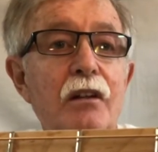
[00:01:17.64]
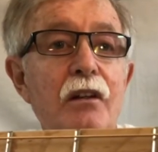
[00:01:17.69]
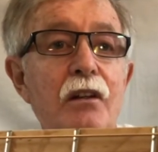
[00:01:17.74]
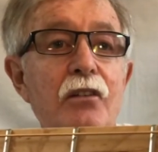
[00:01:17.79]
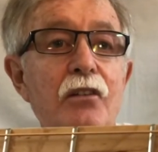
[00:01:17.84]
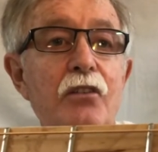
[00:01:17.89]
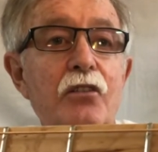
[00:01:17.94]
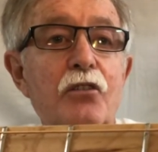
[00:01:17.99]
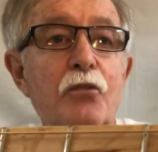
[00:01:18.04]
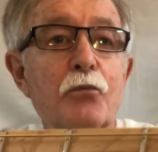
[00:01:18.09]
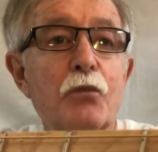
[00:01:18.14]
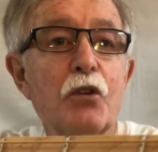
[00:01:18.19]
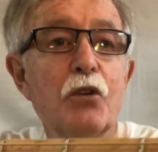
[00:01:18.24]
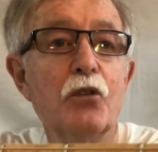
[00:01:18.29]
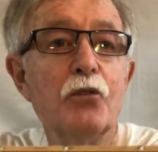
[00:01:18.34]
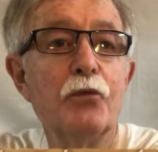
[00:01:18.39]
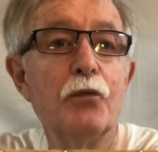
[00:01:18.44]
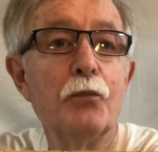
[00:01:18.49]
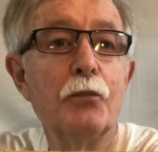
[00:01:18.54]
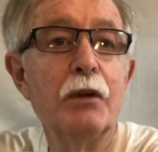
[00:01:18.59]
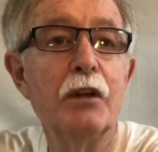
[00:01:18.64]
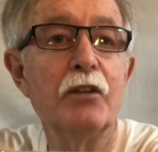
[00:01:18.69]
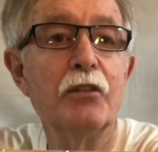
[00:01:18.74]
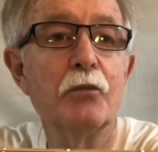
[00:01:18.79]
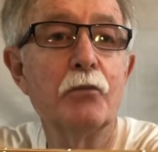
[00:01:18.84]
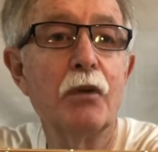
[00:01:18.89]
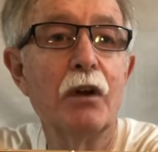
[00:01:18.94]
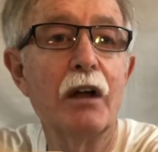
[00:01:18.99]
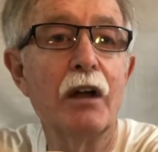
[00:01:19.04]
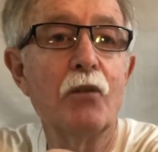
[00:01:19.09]
Just a beautiful piece
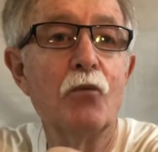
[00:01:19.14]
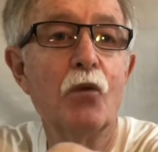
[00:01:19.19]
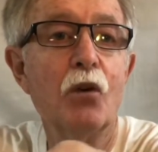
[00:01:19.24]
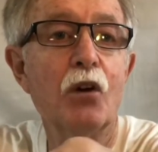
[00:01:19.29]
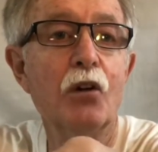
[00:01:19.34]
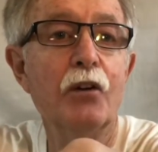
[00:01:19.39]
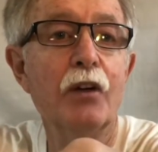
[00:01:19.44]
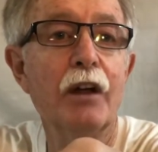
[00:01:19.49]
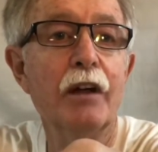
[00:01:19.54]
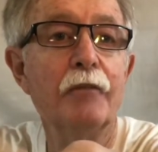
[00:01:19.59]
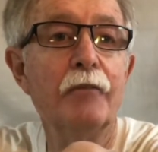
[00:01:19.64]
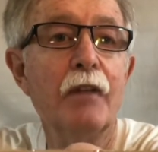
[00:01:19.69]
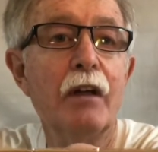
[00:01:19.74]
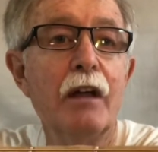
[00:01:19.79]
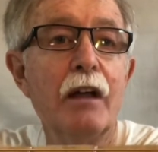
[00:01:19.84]
of black walnut.